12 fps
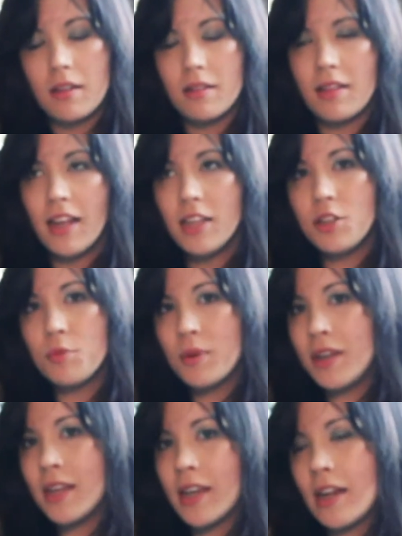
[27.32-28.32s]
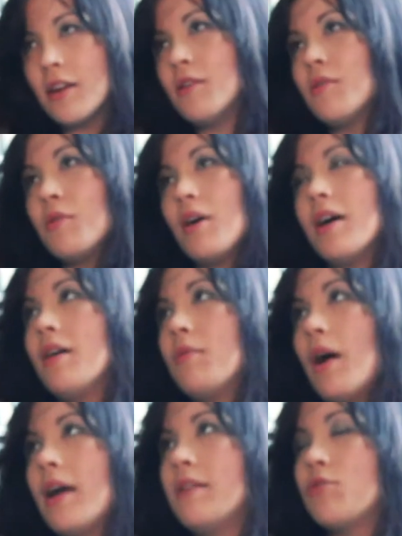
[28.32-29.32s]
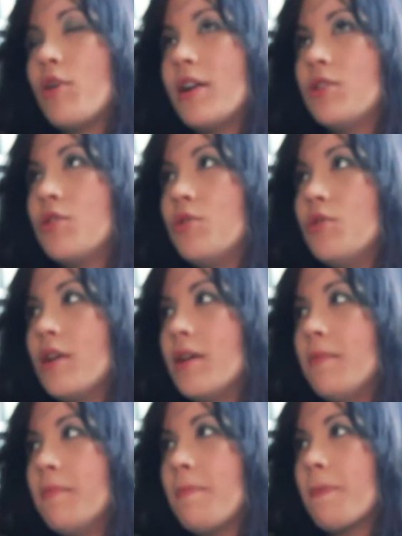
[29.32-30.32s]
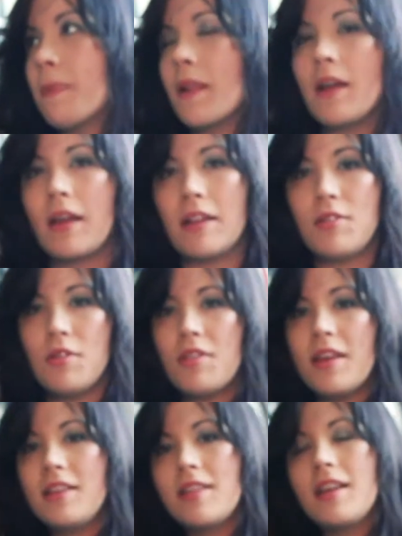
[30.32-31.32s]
last week, I don't know, I tried to do like two things.